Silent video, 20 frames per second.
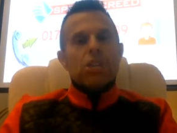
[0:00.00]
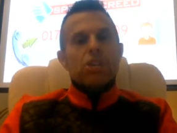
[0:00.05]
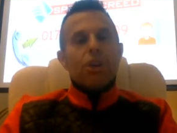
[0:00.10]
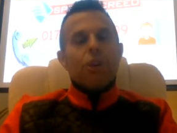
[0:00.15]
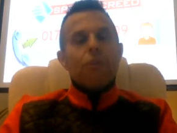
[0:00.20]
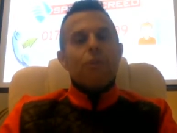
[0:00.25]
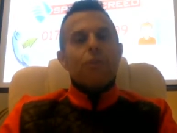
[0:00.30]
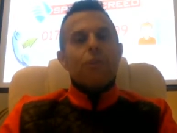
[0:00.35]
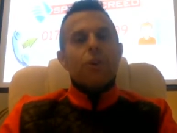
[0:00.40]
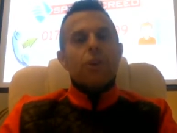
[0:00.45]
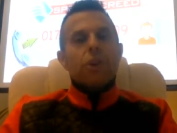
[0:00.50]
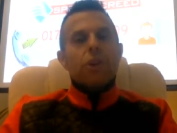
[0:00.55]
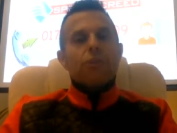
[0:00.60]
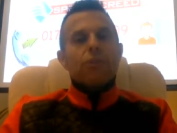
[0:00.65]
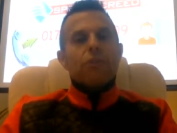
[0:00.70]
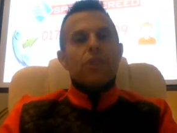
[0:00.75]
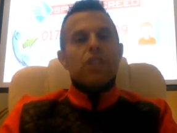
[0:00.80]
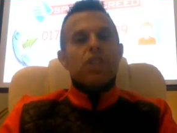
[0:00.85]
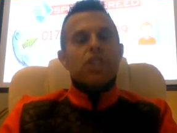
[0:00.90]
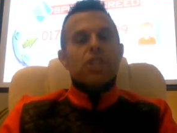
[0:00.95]
So
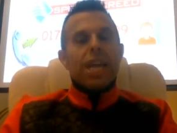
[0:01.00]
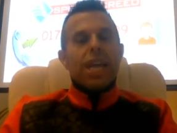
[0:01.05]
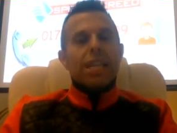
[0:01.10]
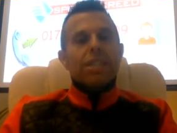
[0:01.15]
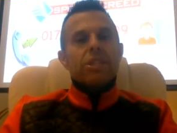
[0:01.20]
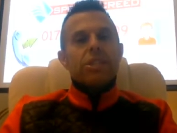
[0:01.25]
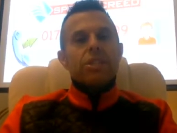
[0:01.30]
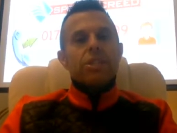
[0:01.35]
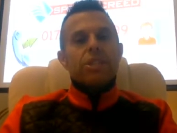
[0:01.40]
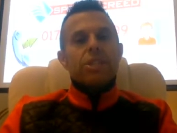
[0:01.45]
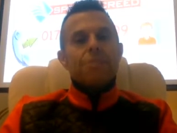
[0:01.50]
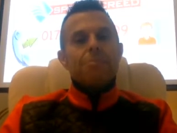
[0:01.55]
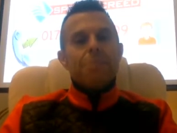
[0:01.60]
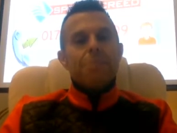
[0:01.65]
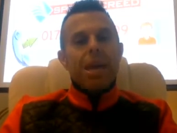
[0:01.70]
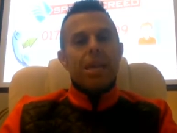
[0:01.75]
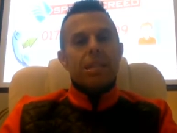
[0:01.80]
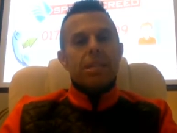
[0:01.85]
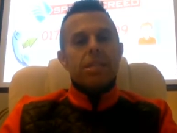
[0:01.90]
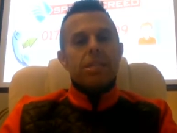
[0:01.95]
for, for sand and
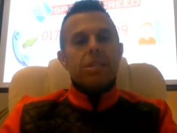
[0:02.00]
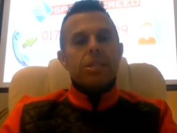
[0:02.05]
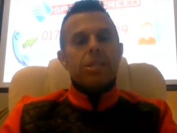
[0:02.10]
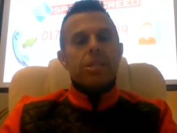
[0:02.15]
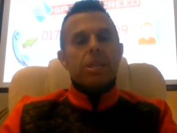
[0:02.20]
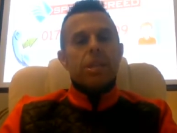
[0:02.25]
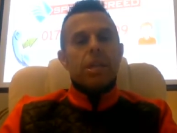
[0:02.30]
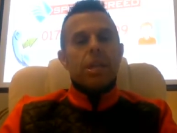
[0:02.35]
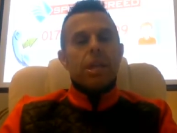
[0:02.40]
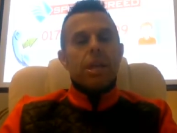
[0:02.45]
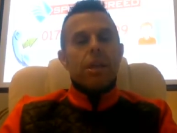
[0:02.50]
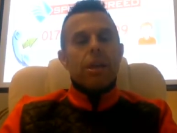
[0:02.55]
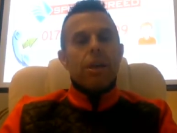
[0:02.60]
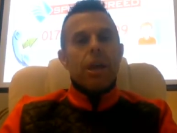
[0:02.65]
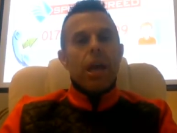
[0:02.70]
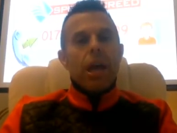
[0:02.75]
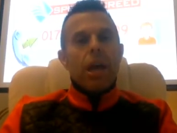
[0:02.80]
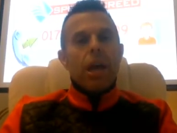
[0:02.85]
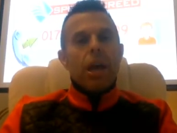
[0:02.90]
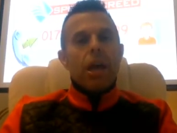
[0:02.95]
cement,
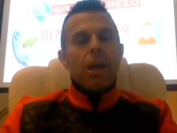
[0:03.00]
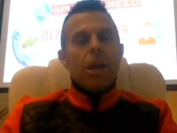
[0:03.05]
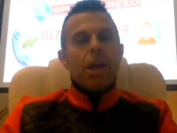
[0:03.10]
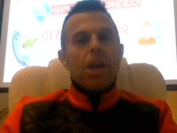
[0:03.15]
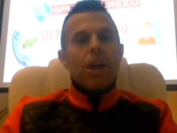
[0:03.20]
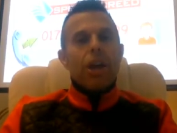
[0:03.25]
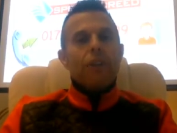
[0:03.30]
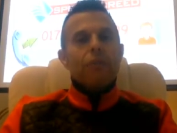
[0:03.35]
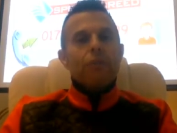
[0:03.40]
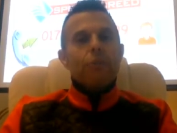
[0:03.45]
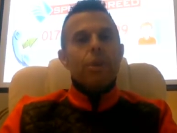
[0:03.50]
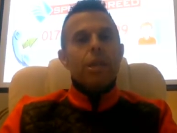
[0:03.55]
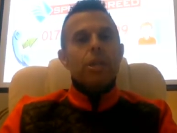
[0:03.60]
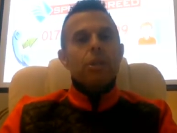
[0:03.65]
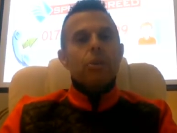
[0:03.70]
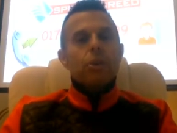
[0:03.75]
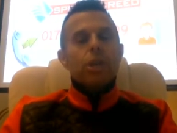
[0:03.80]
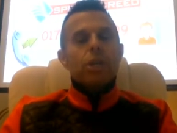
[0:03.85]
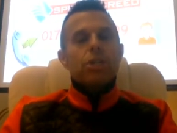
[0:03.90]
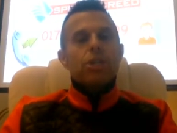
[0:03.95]
uh, if we
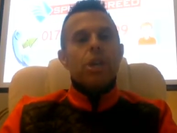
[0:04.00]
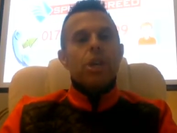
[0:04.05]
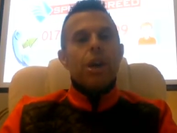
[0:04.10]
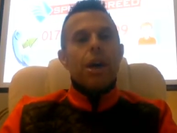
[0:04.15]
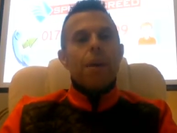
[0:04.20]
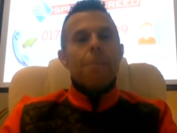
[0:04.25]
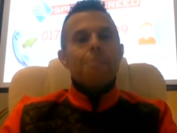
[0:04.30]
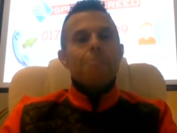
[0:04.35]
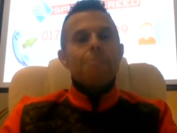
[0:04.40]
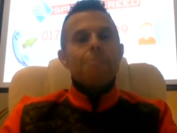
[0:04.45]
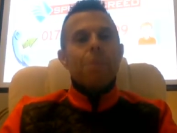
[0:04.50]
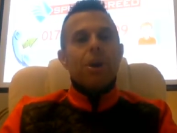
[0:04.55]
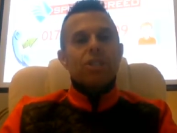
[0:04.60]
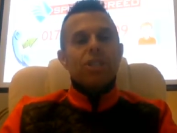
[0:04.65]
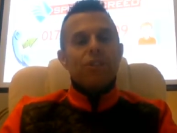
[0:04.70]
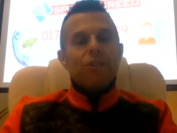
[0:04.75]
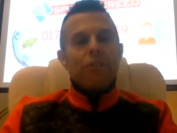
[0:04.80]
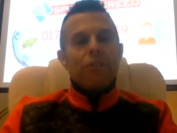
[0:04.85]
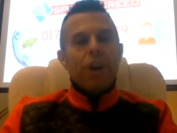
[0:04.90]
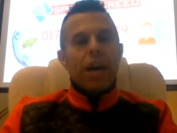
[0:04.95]
look at a, a,
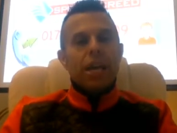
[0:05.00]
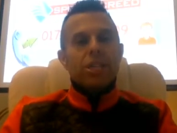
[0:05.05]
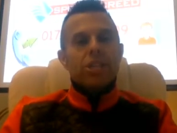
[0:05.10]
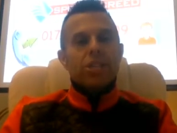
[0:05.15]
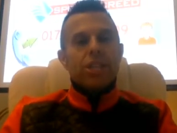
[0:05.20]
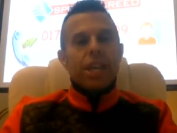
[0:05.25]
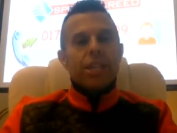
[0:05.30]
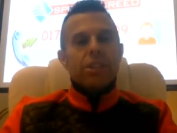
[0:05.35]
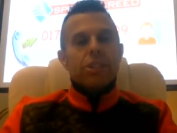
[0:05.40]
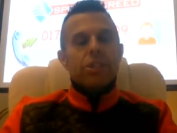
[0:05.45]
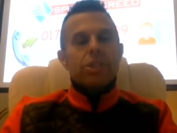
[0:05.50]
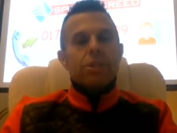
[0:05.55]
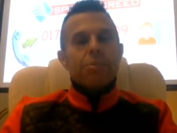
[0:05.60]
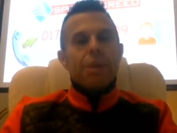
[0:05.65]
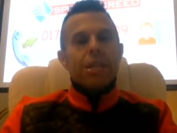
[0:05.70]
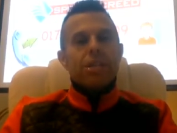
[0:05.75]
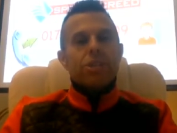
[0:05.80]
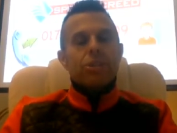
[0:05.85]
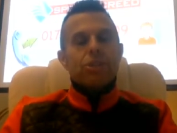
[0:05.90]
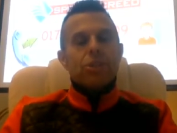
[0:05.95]
modified sand and
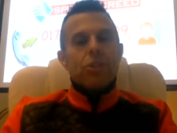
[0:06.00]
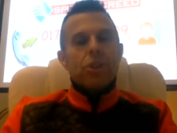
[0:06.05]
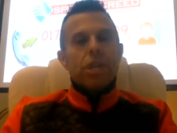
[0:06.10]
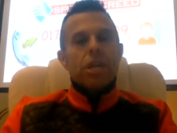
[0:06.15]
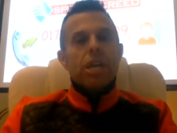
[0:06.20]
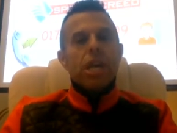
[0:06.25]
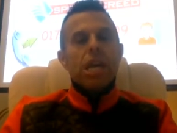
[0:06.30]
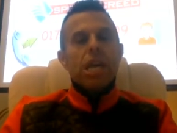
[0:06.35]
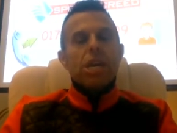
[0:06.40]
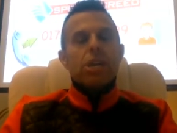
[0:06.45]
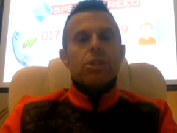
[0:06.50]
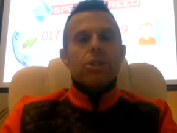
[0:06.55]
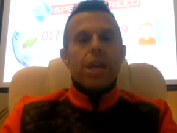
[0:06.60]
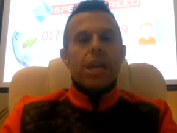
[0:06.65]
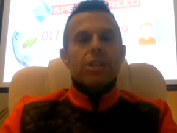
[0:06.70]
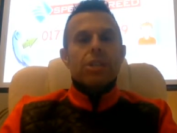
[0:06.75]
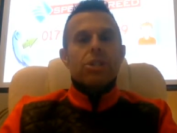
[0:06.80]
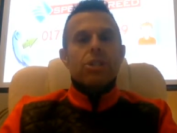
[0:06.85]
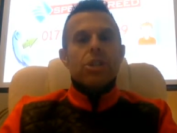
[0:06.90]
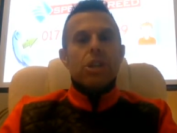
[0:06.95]
cement screed, so
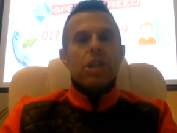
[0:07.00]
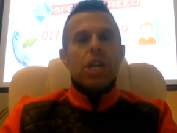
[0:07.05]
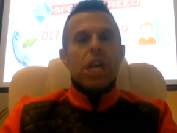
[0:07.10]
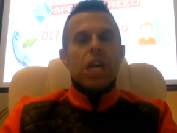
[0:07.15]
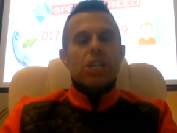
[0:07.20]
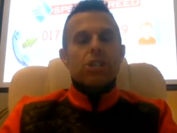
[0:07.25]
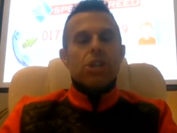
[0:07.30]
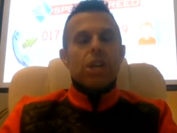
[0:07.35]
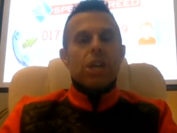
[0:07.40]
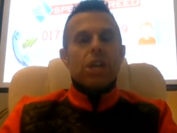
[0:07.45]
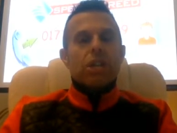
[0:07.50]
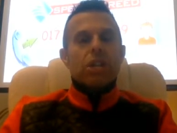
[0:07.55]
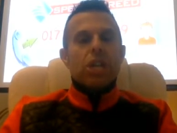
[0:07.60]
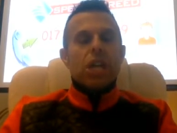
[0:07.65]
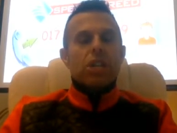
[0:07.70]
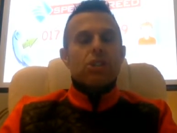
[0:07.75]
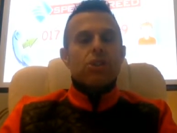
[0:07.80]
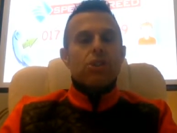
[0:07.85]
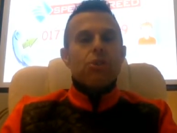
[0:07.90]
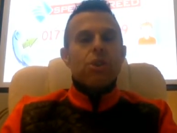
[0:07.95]
that's a, a,
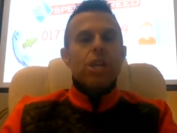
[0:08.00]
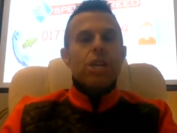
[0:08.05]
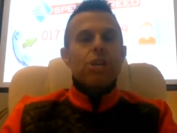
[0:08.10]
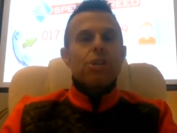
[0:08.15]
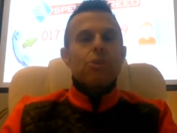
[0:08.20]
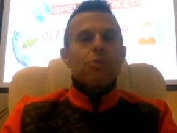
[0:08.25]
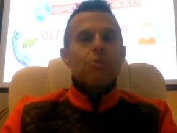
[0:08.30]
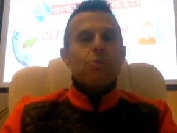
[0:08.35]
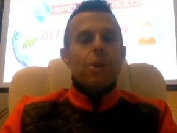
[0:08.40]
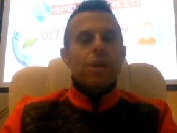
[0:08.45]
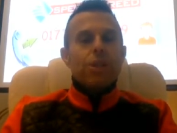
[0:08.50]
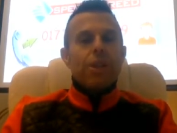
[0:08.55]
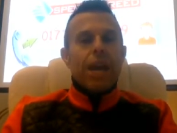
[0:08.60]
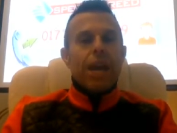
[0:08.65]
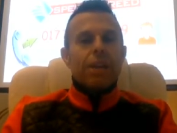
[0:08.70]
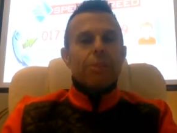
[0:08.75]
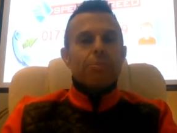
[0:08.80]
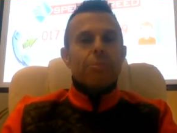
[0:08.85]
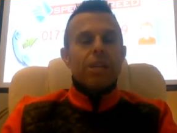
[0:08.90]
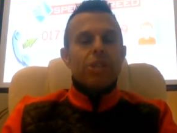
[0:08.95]
a screed with
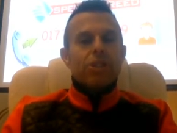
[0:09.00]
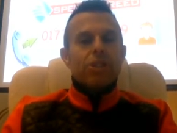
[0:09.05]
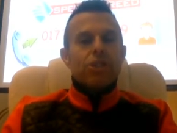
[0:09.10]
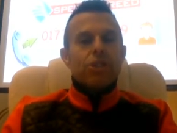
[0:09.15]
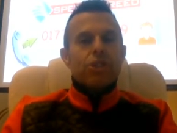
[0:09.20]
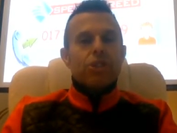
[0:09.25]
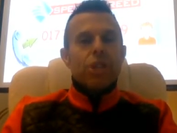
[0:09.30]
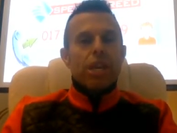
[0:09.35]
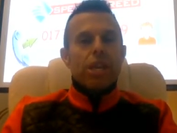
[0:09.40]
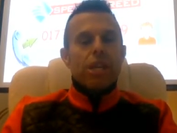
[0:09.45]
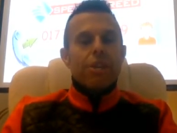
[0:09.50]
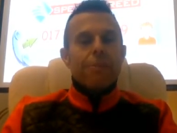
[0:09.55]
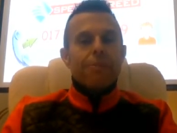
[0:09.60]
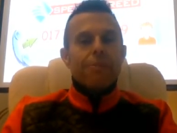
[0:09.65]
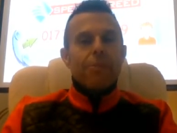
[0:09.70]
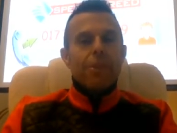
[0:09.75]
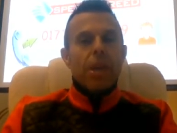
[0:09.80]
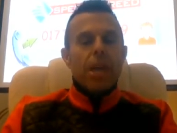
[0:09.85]
admixtures in,